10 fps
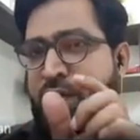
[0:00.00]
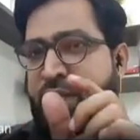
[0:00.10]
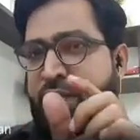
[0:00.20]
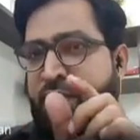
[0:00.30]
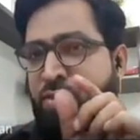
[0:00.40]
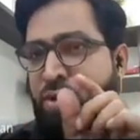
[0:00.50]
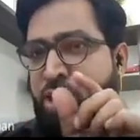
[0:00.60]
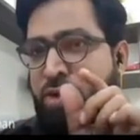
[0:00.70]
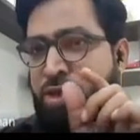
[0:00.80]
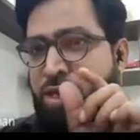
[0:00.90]
and then
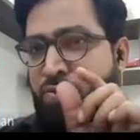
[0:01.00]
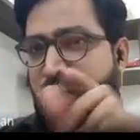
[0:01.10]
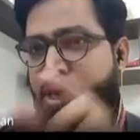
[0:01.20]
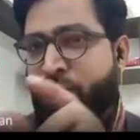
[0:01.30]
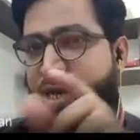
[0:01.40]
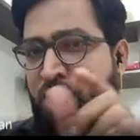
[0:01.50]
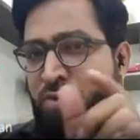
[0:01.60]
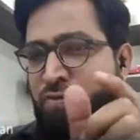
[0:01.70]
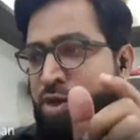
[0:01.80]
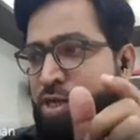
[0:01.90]
whatever the word we have.
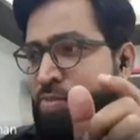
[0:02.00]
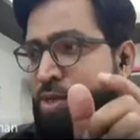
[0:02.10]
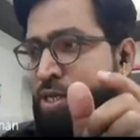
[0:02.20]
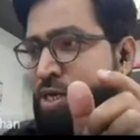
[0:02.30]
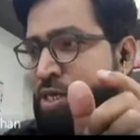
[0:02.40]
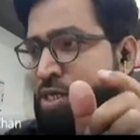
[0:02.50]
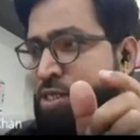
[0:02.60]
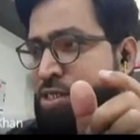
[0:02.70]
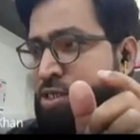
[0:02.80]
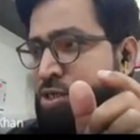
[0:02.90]
For example, here it
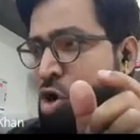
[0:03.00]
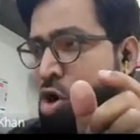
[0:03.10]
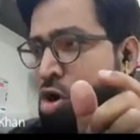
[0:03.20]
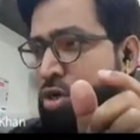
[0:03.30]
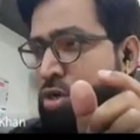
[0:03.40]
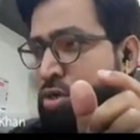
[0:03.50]
is doc.